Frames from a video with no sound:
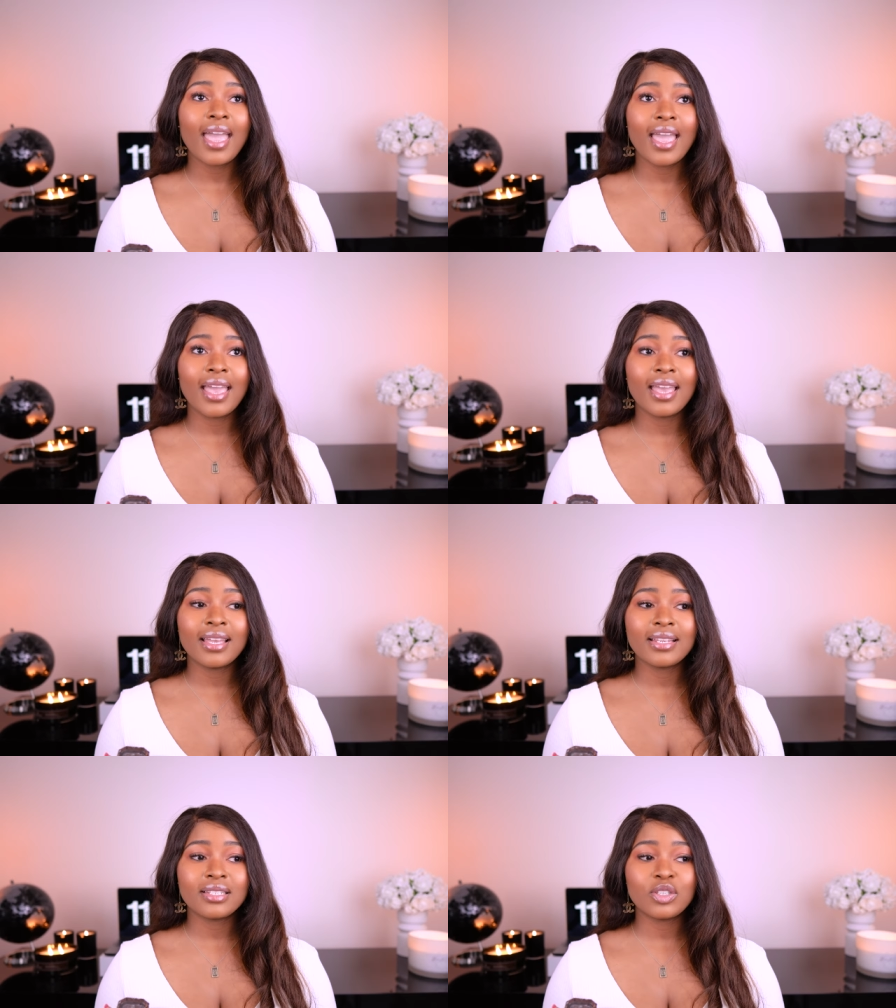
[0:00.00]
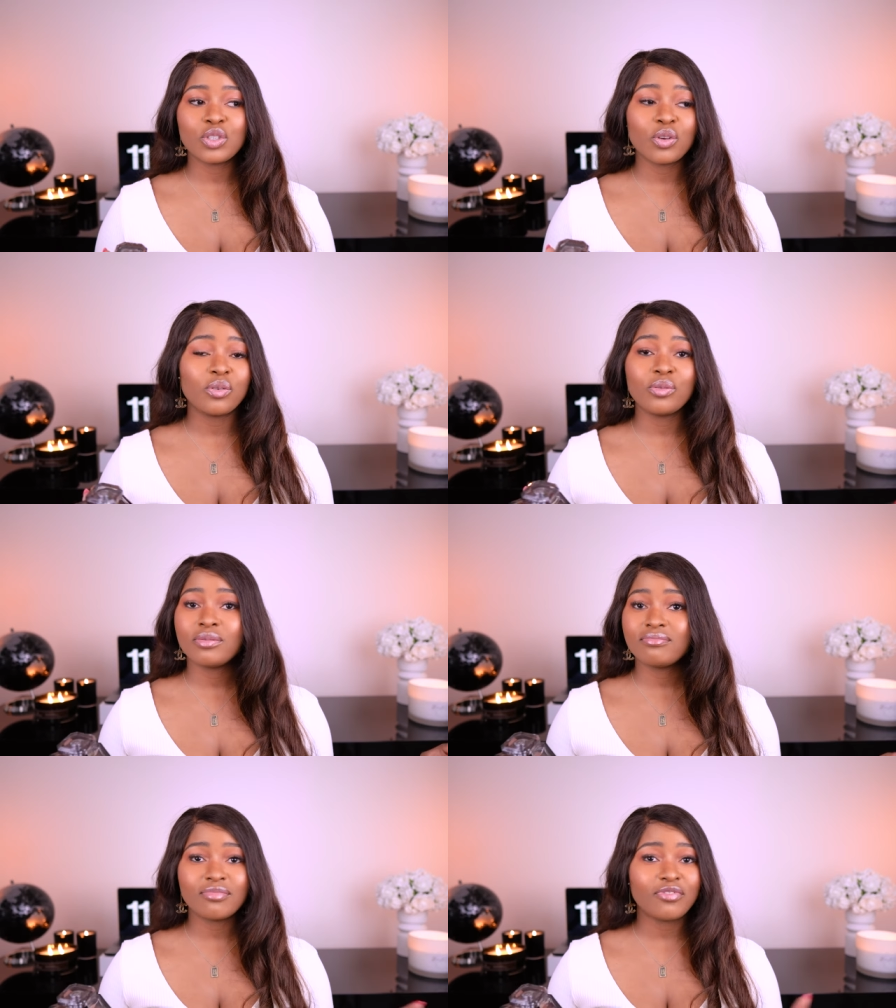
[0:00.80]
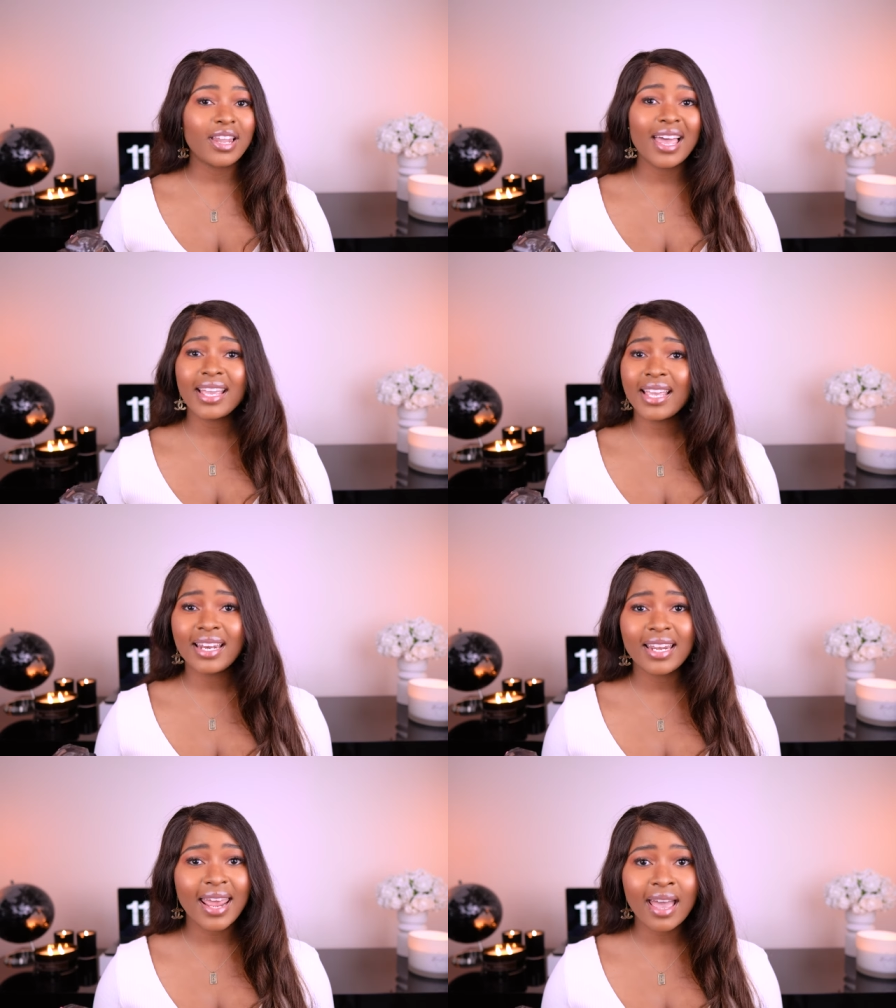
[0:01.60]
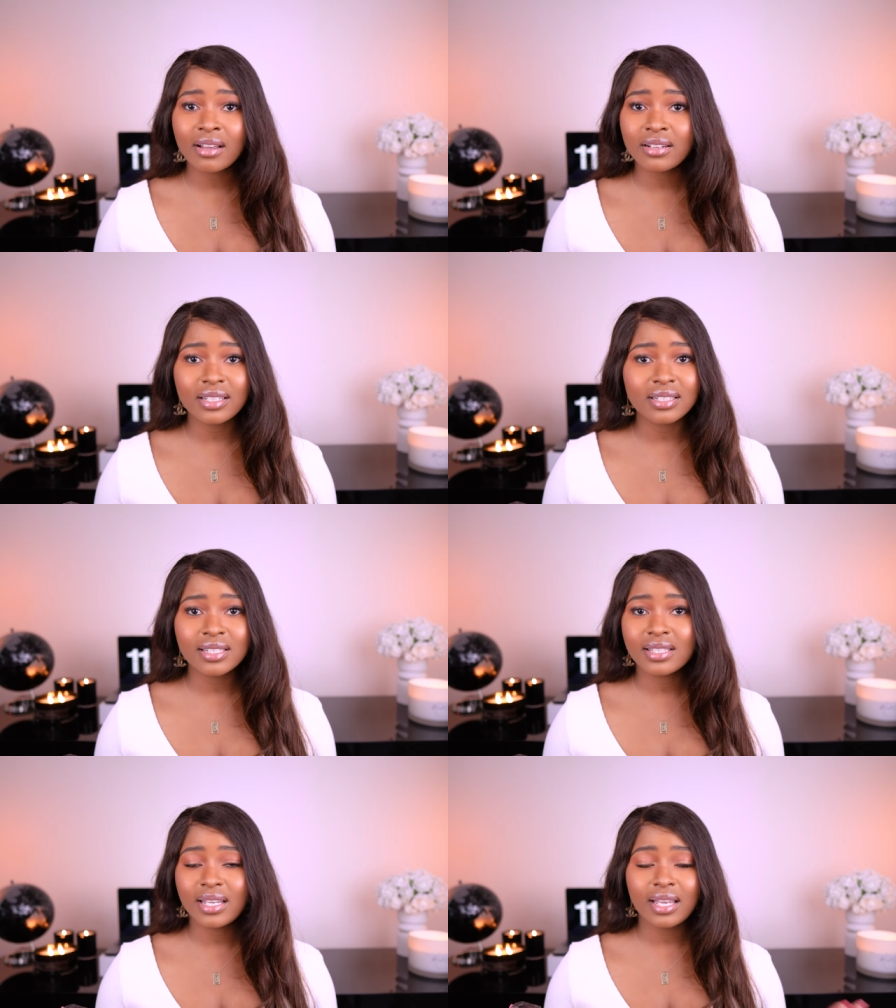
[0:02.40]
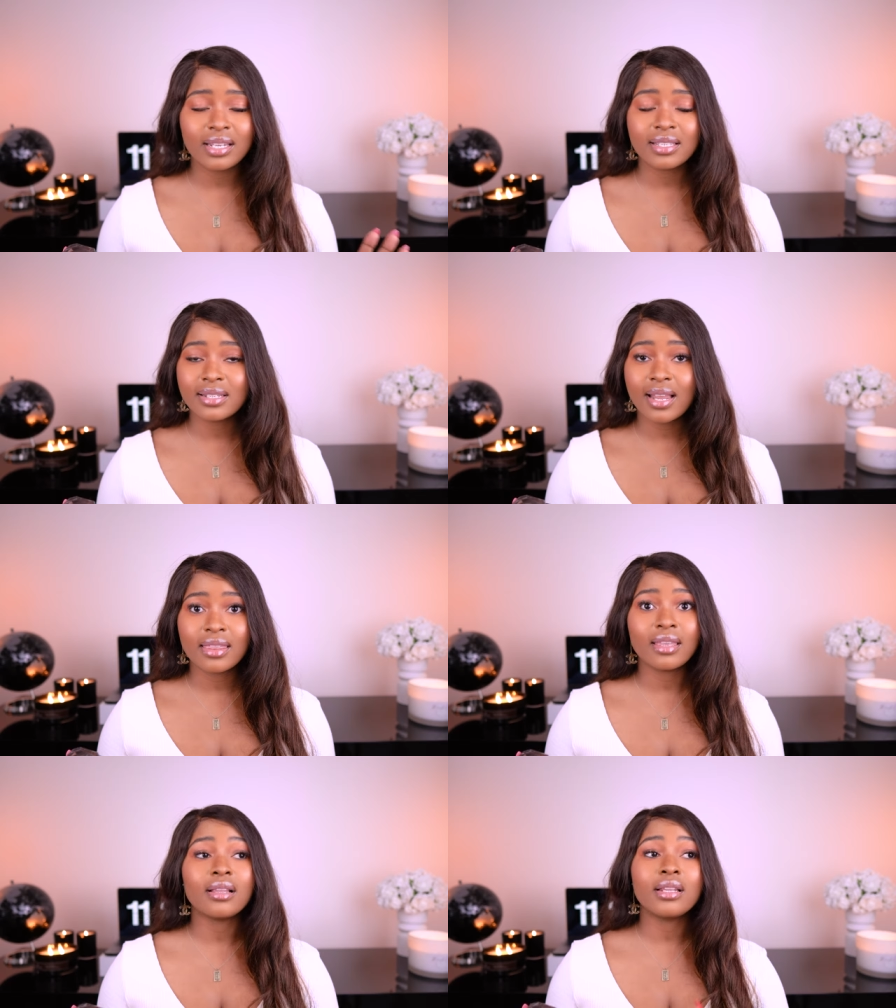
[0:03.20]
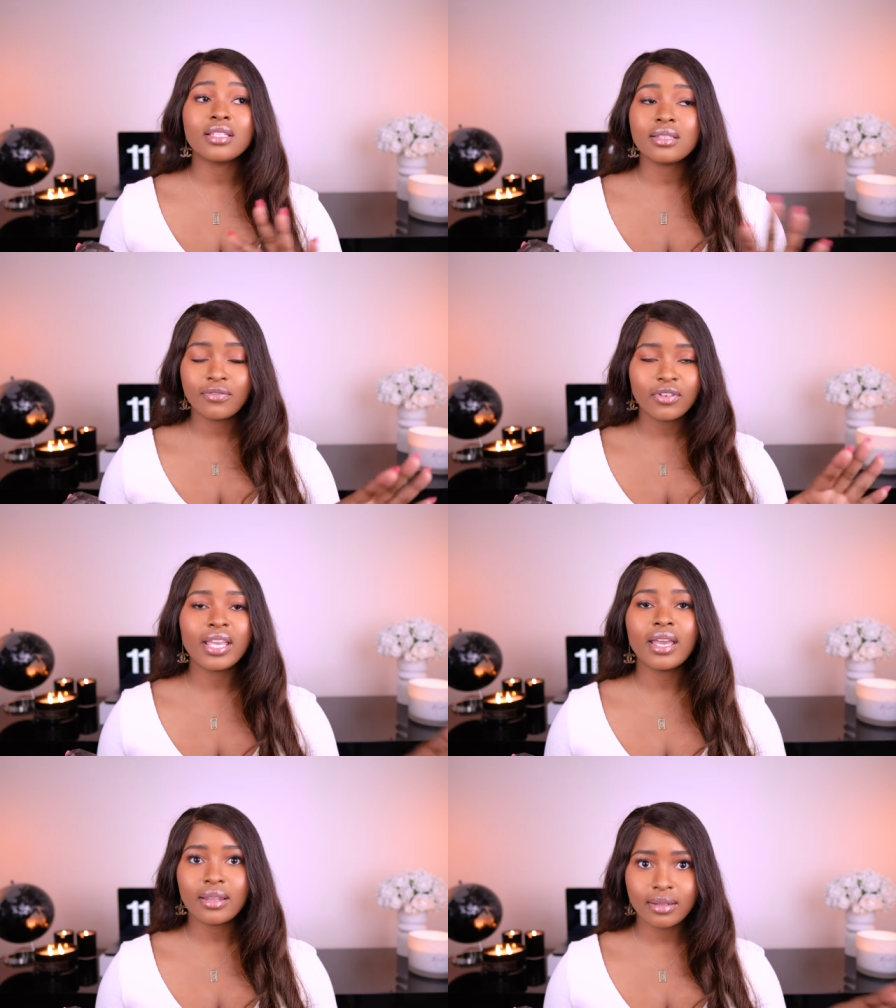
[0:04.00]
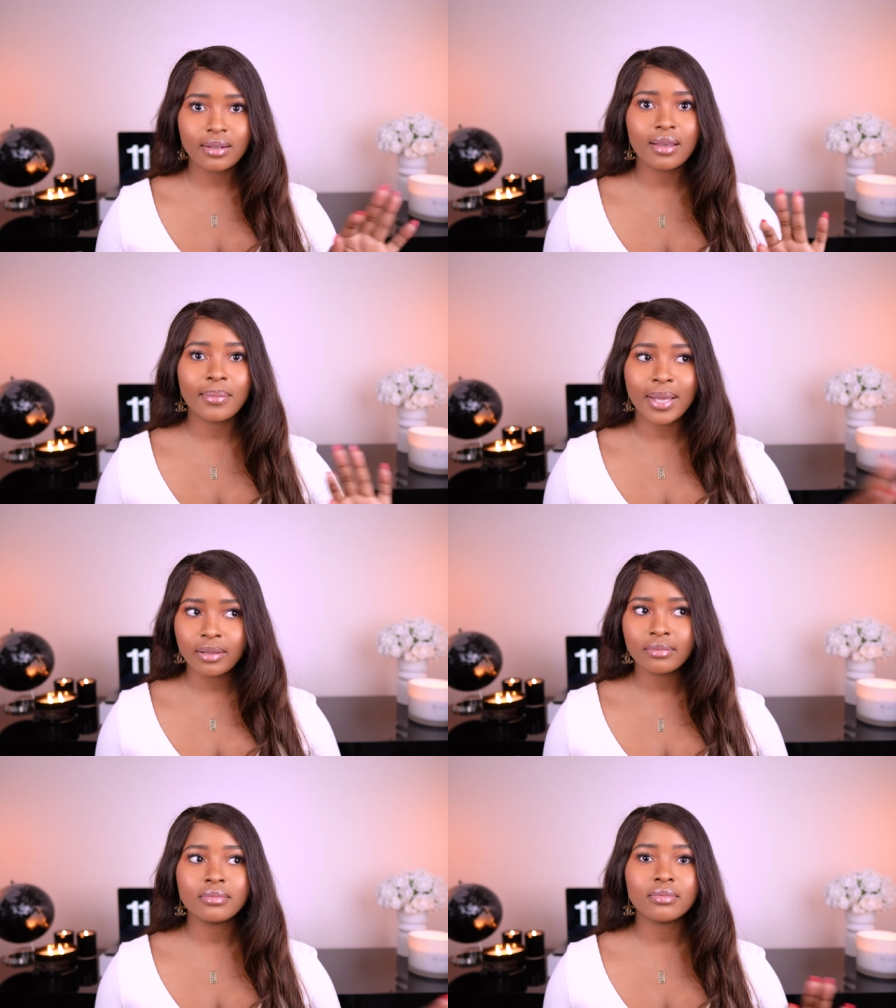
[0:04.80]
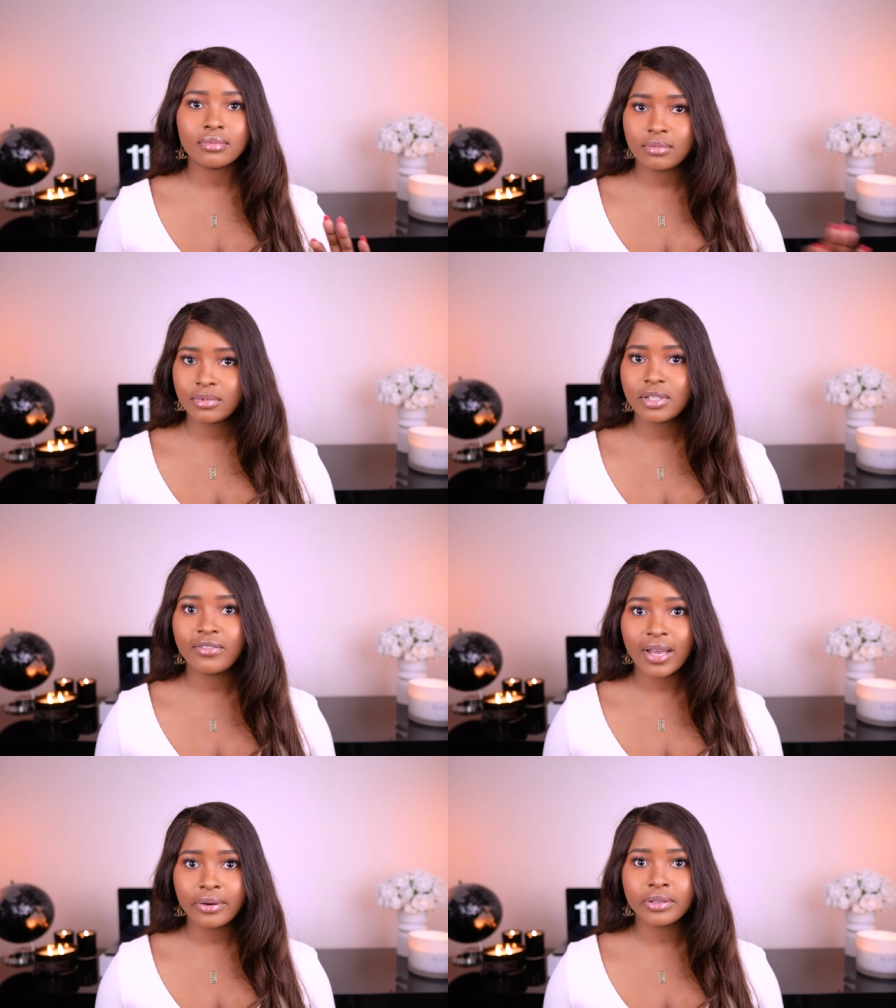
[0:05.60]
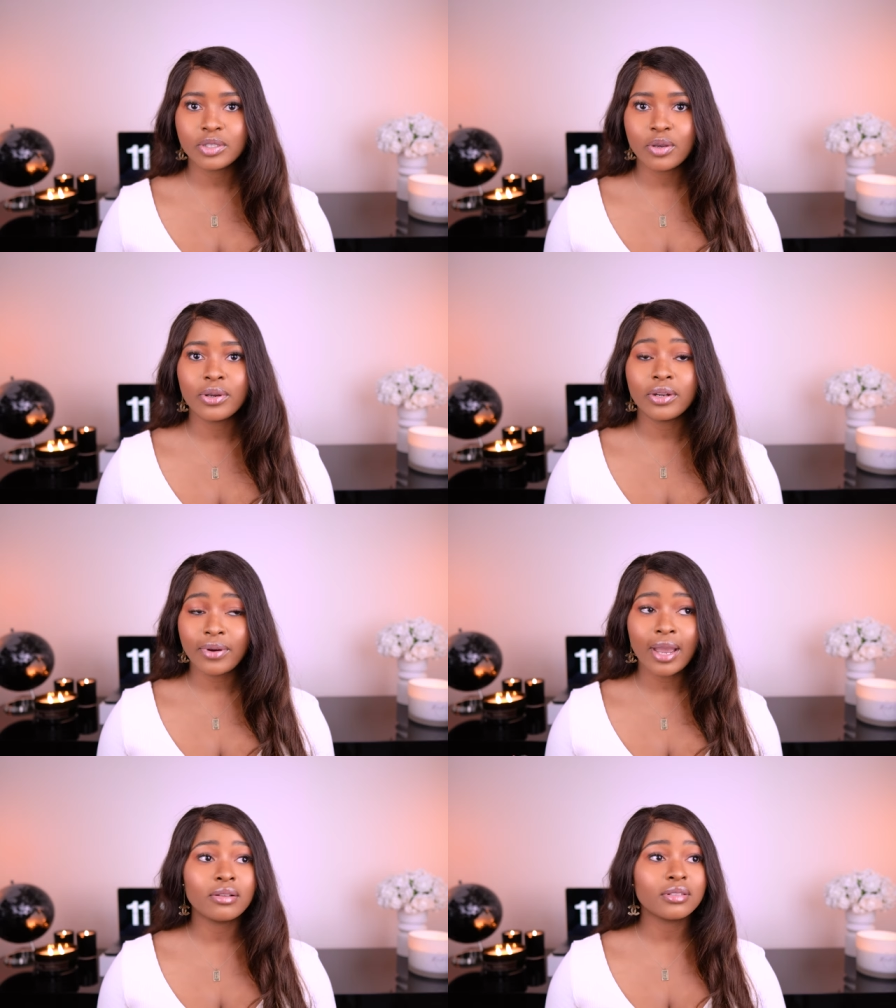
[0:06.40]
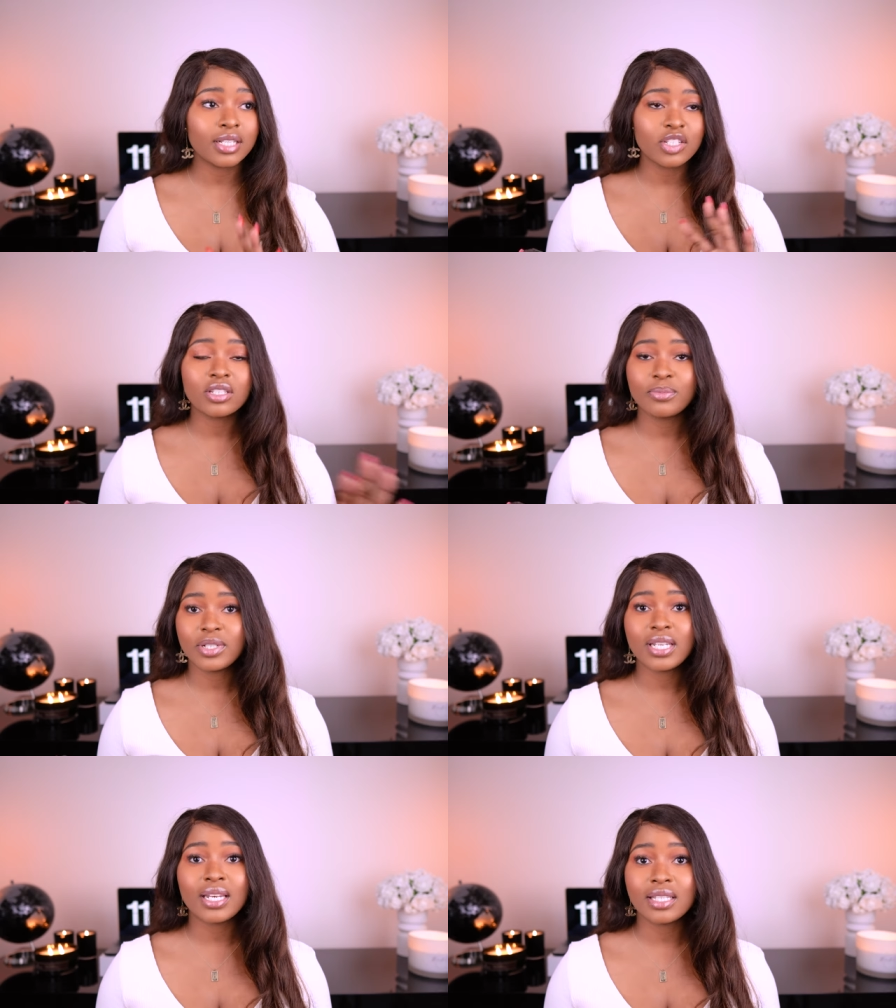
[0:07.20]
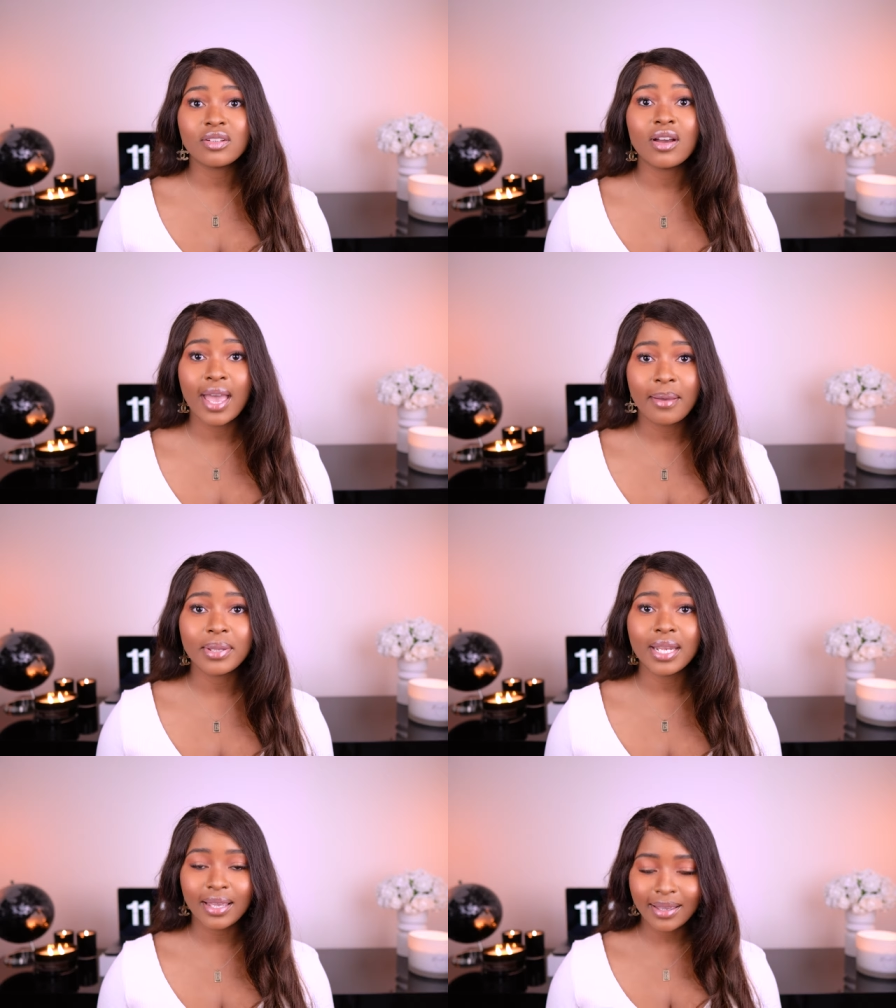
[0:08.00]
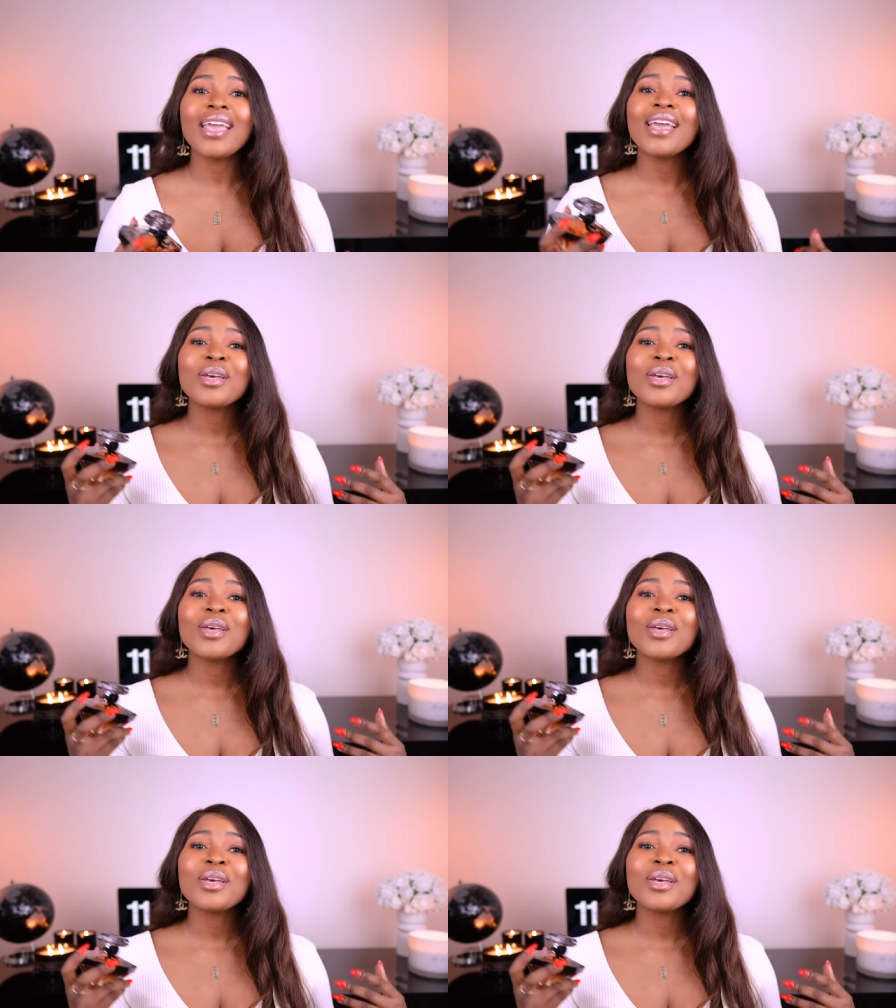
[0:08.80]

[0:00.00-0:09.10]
And so flying in and out interstate is nothing. Let's forget about the virus going around. Let's just pretend it's not happening.